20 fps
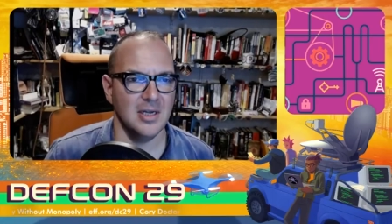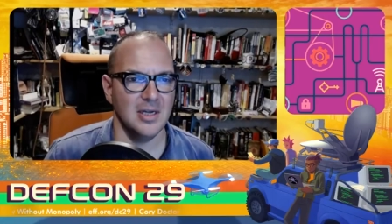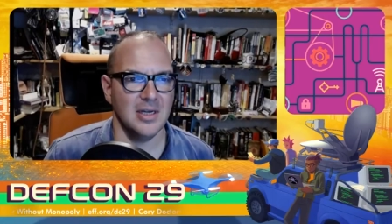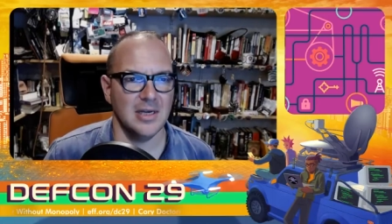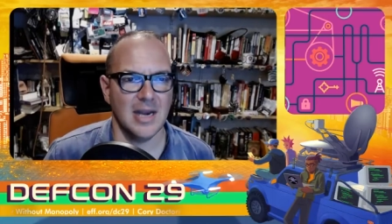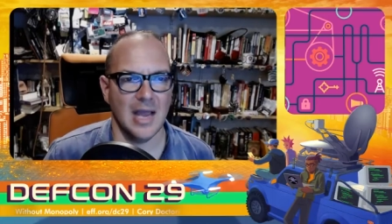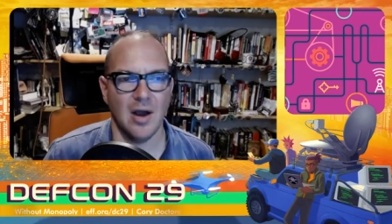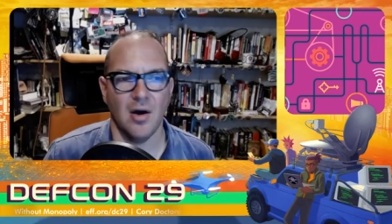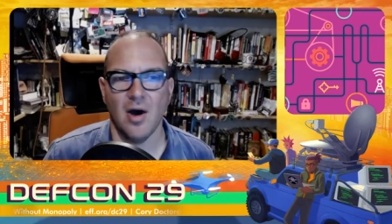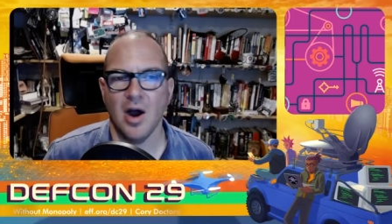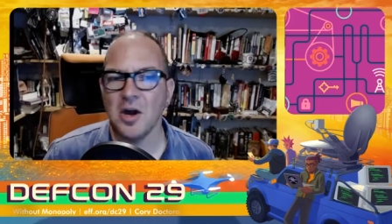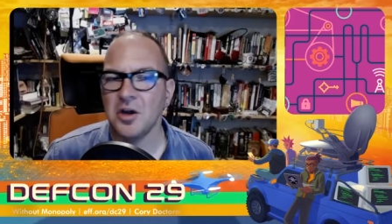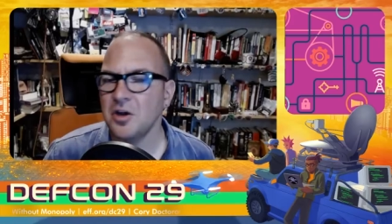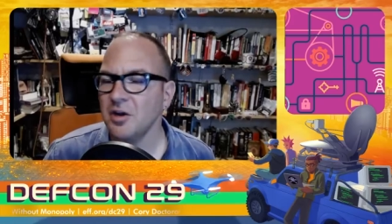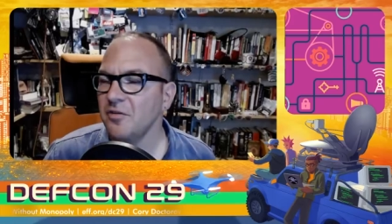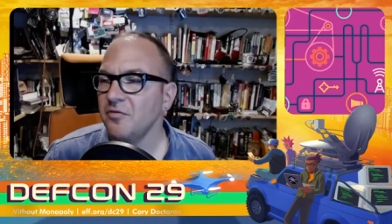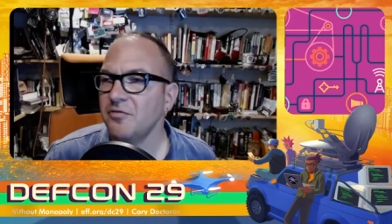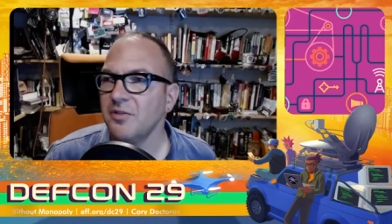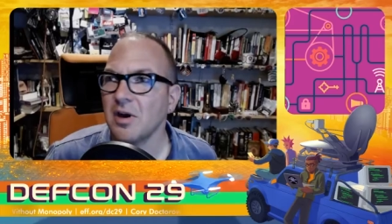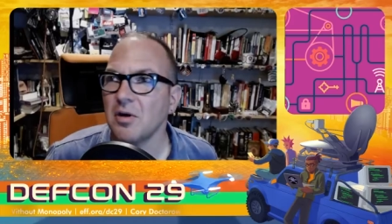Now, a
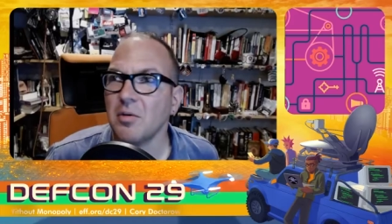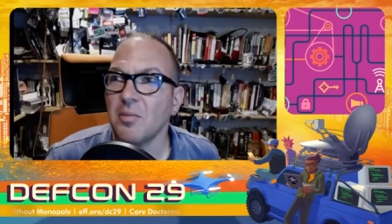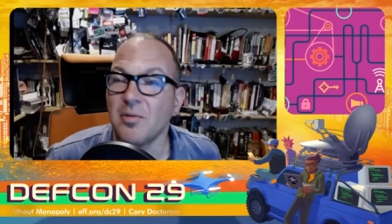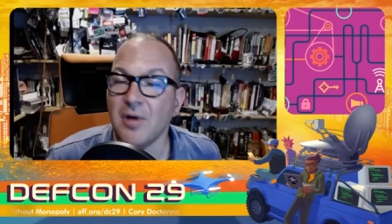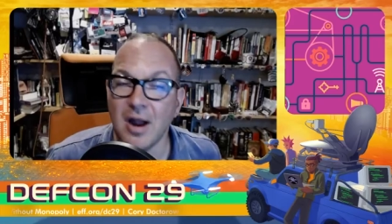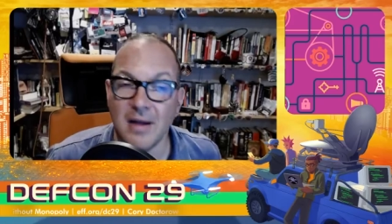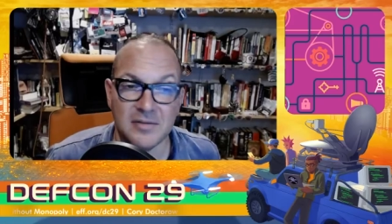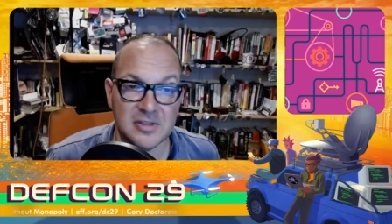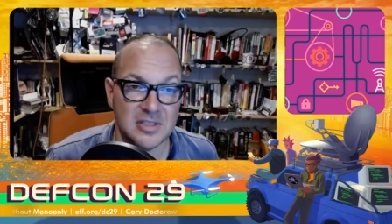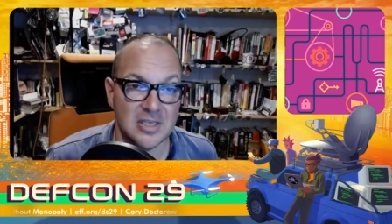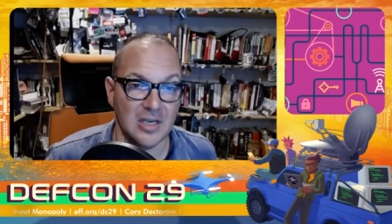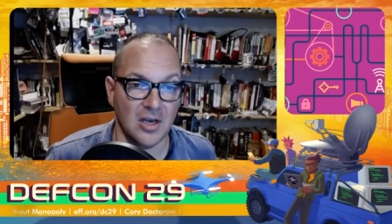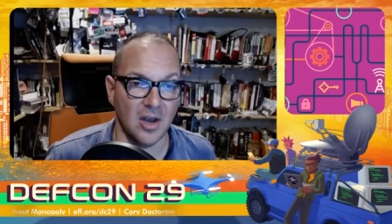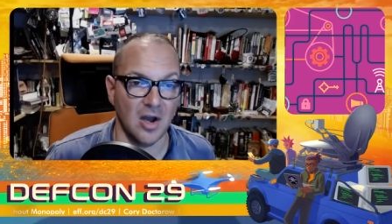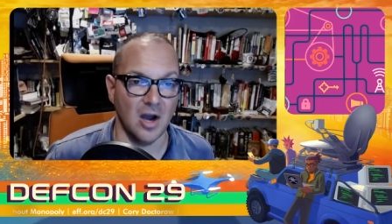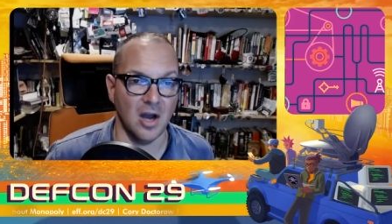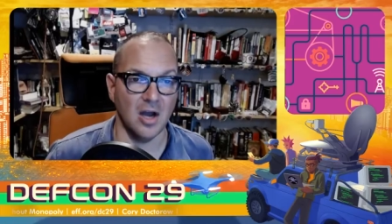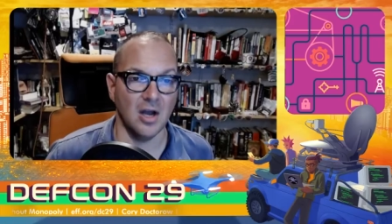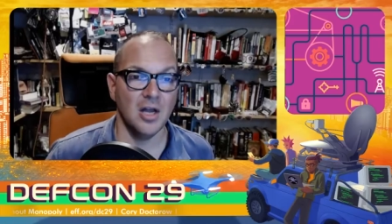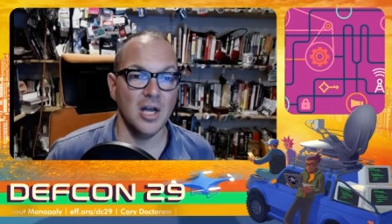good federal privacy
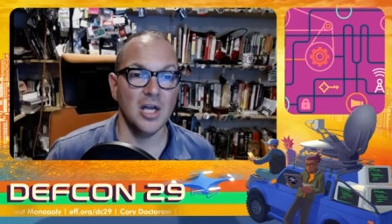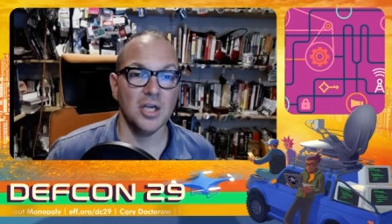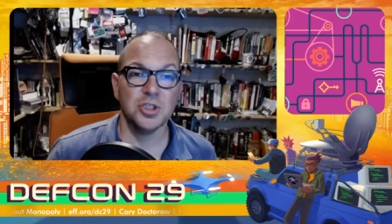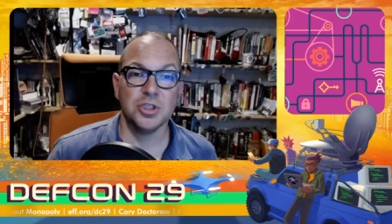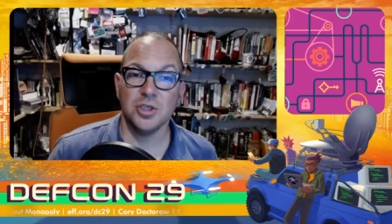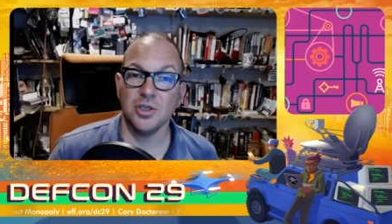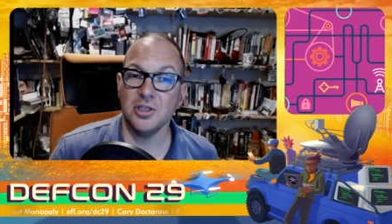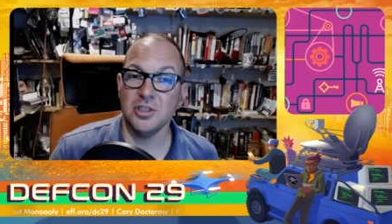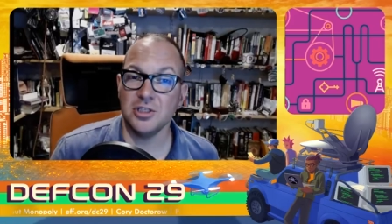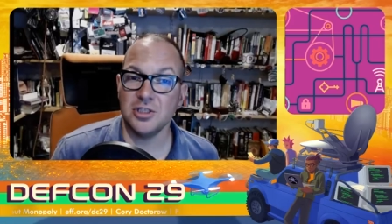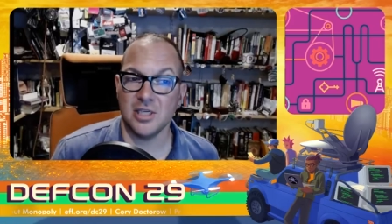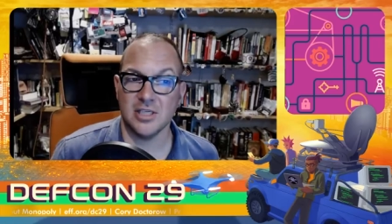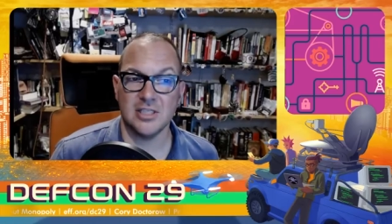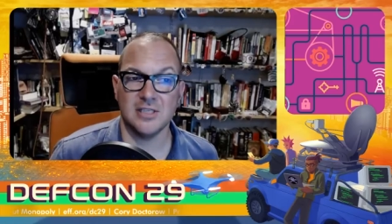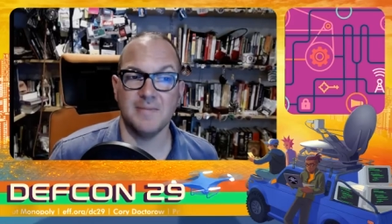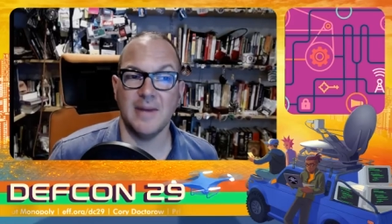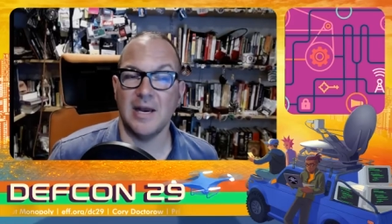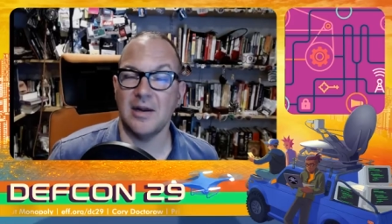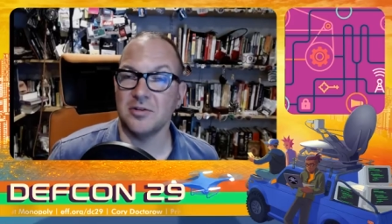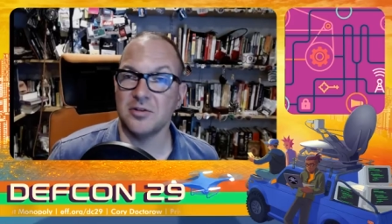law shouldn't just
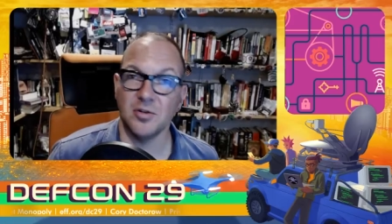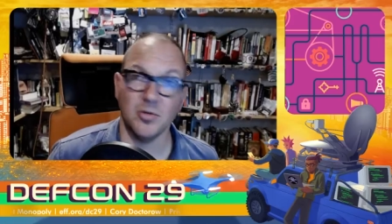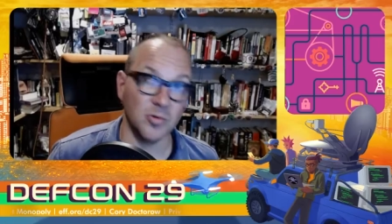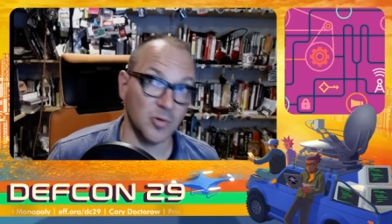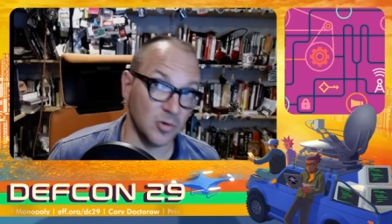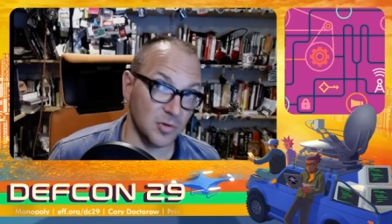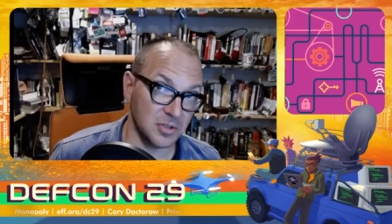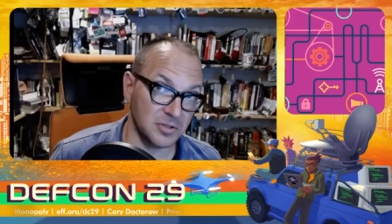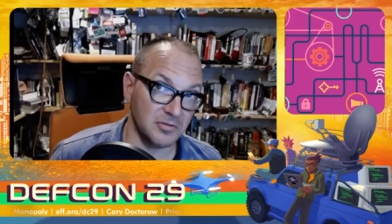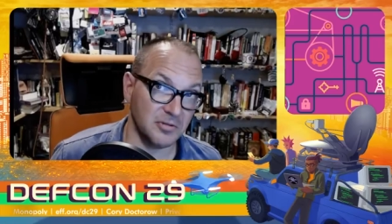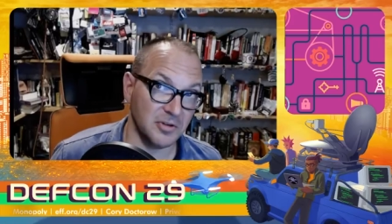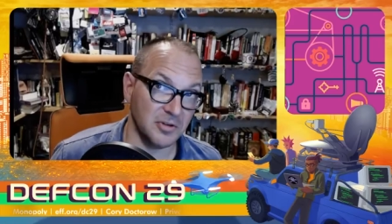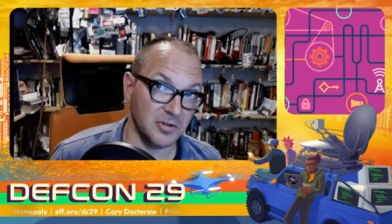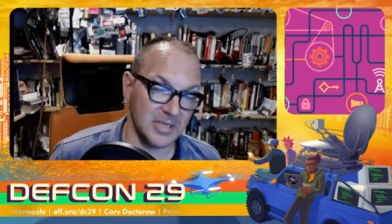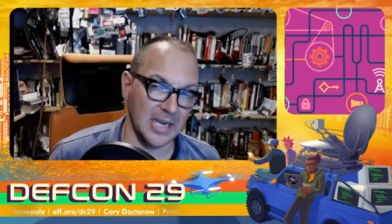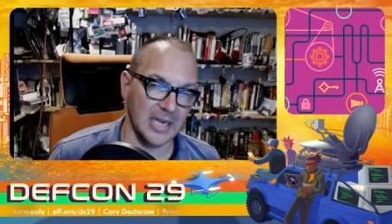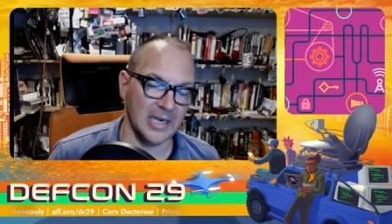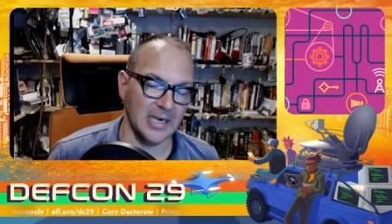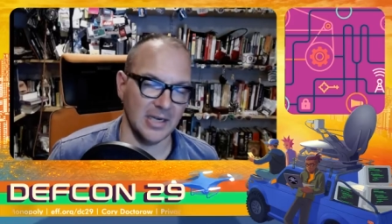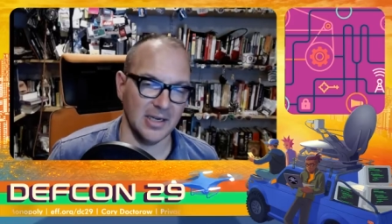spell out the rules for
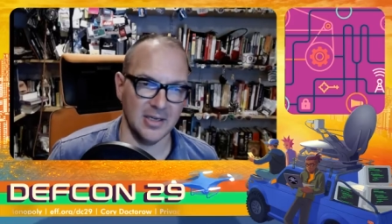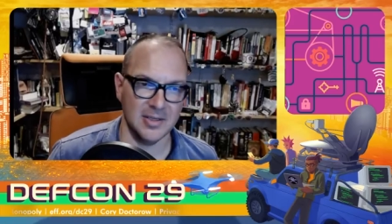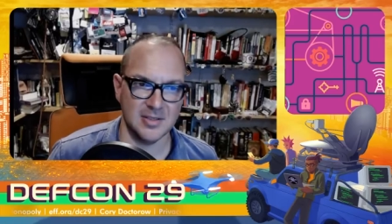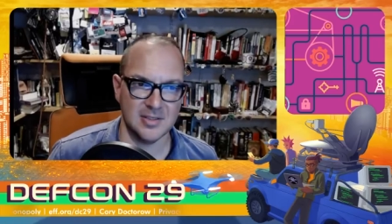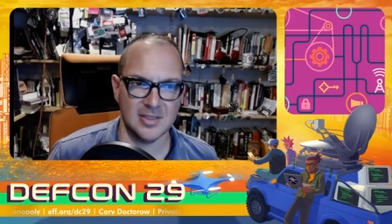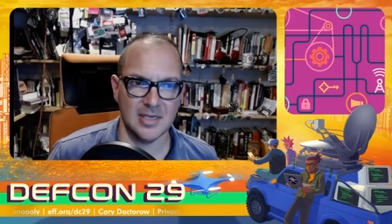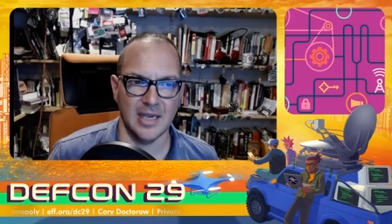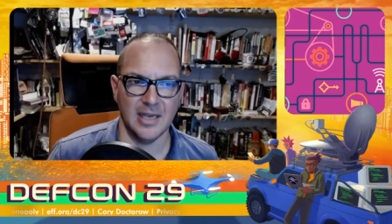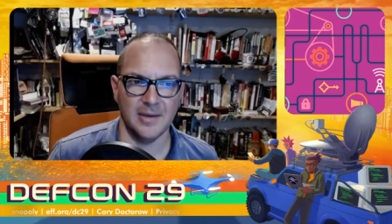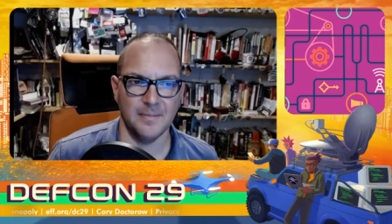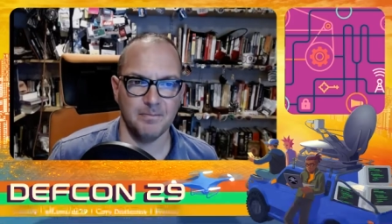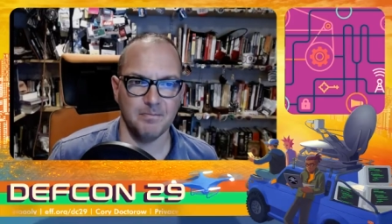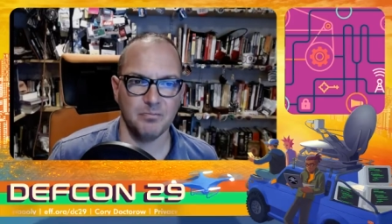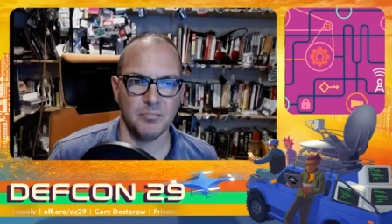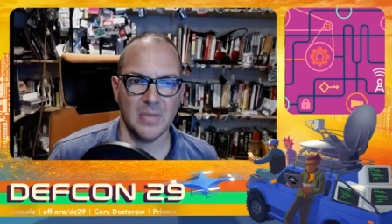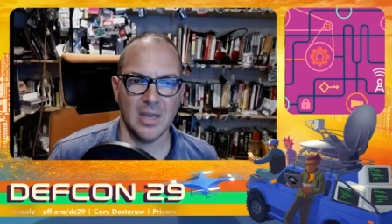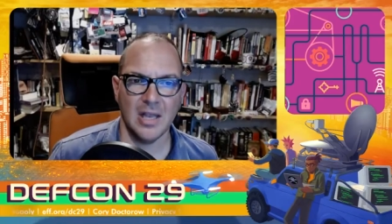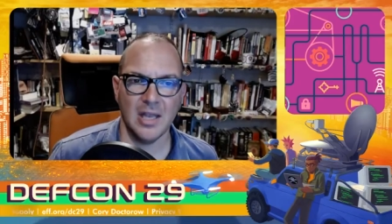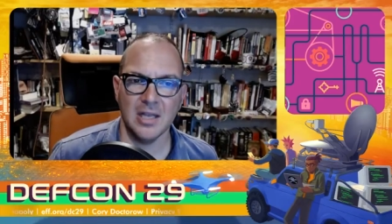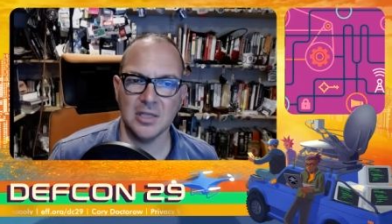obtaining consent.
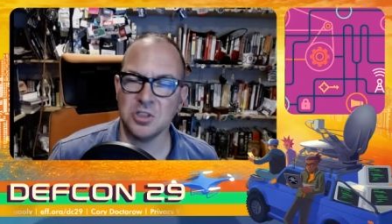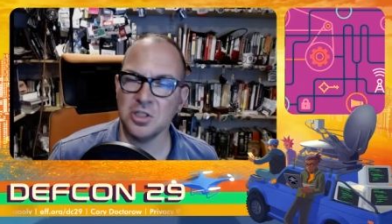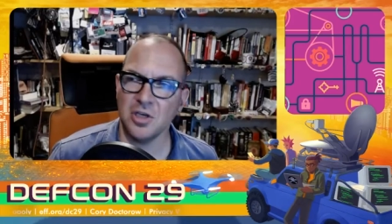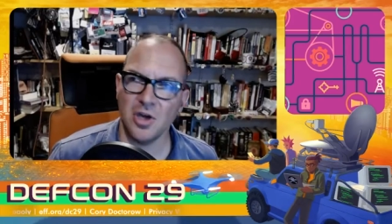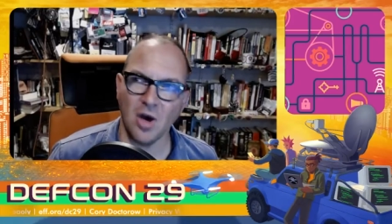It should